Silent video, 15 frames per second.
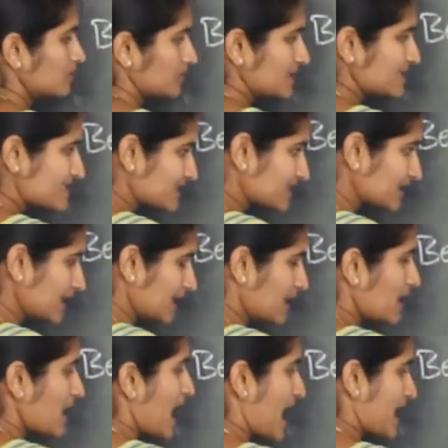Is it clear?
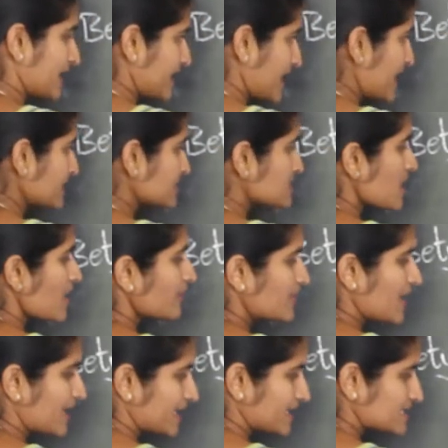And next we
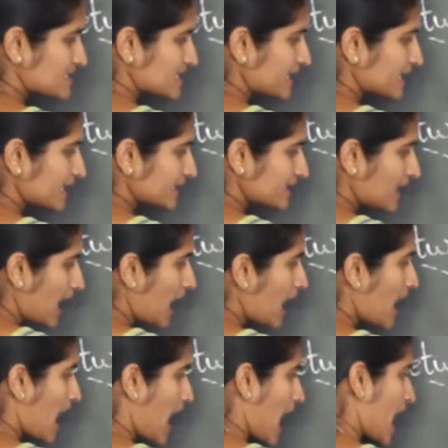are extending the
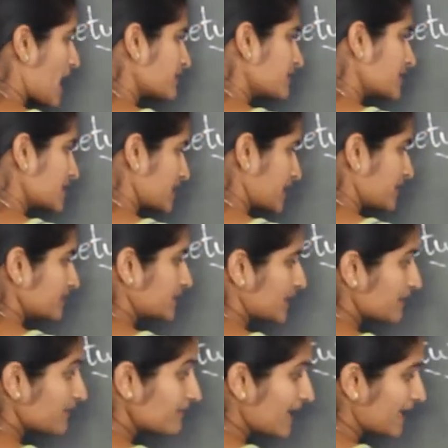R1 ray,
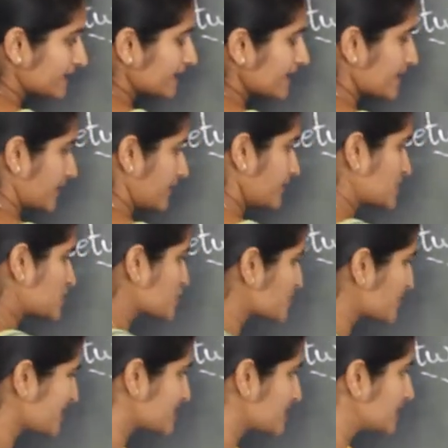the reflected ray, which is
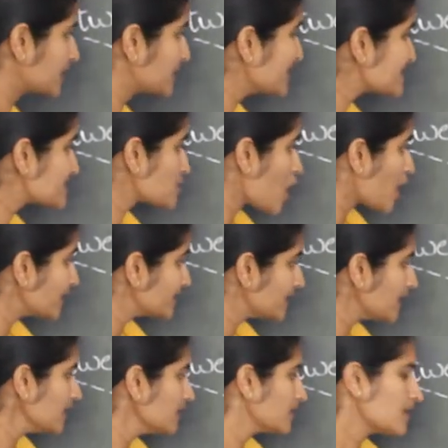present. That means not
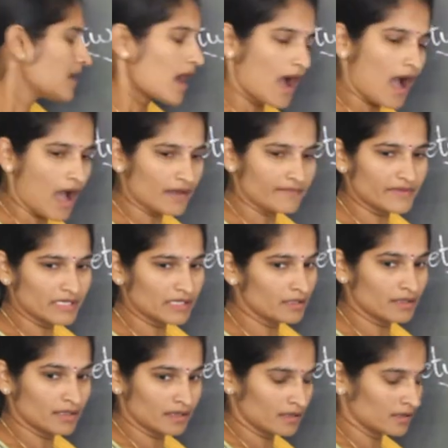the
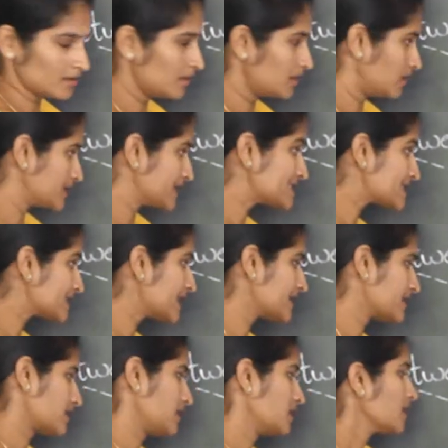R1
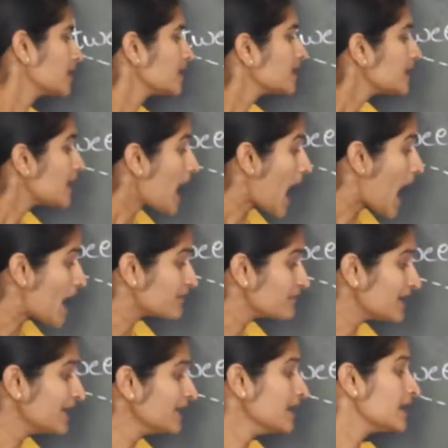incident ray,
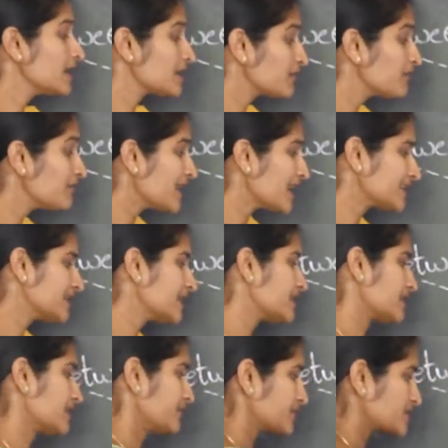R1 reflected
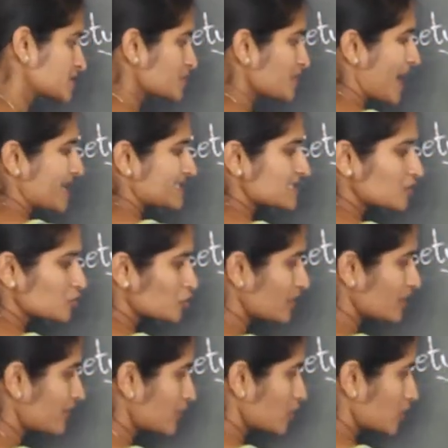ray, which is passing through
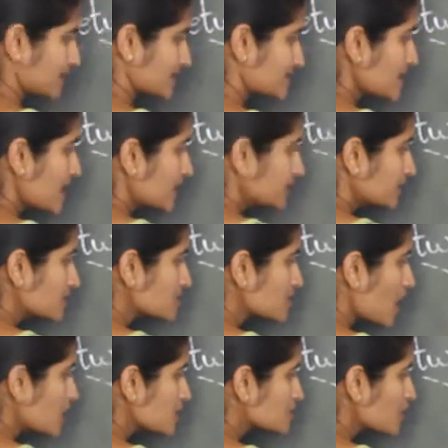the focus. This
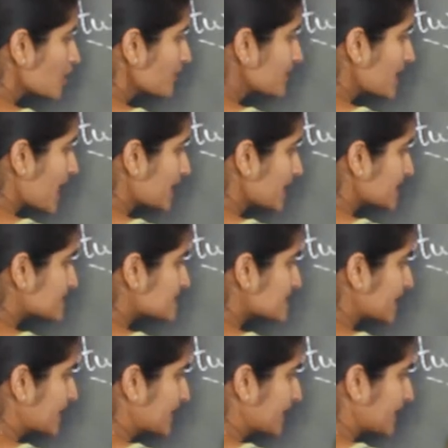also we are
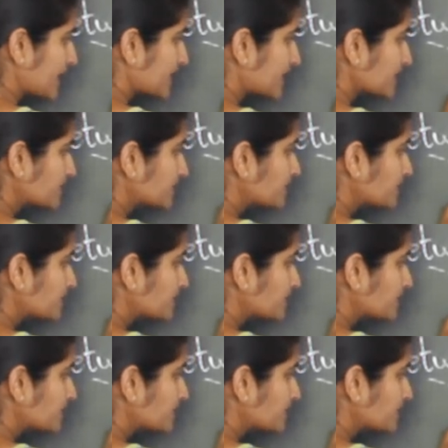extending it.